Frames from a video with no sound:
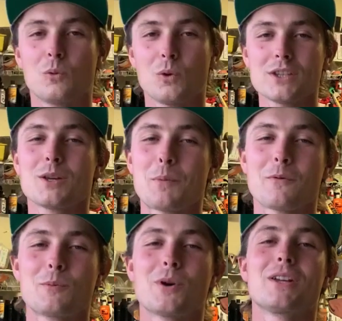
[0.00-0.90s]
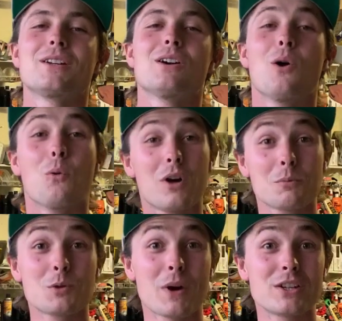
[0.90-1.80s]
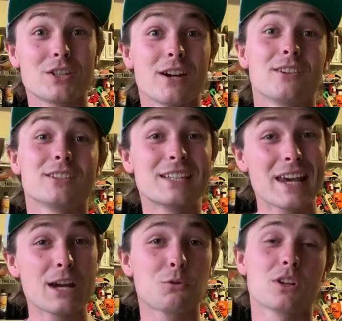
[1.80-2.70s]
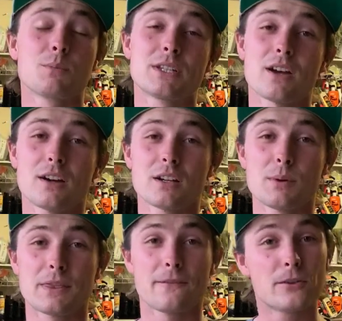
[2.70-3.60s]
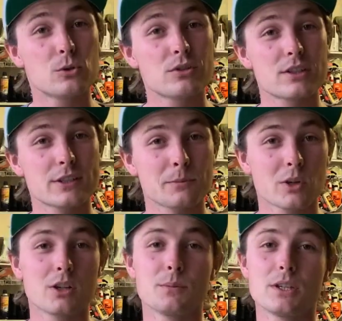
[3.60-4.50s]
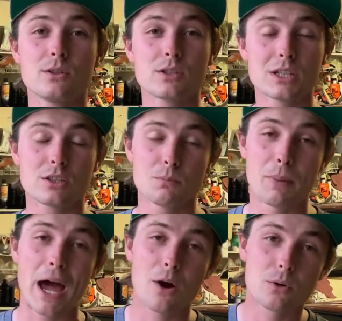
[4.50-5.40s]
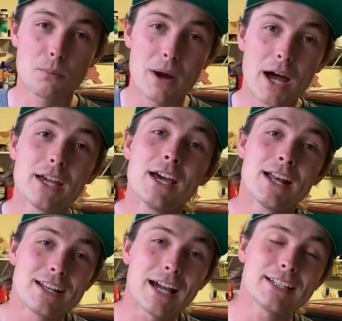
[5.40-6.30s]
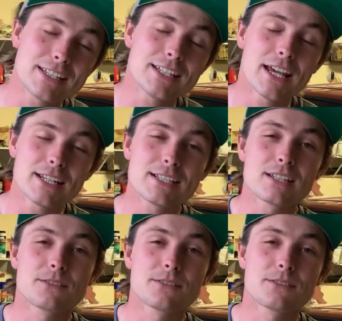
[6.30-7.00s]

What's up, everybody? Welcome to my channel. Today we're going to be talking about the fuel system I'm going to be using to power my 1986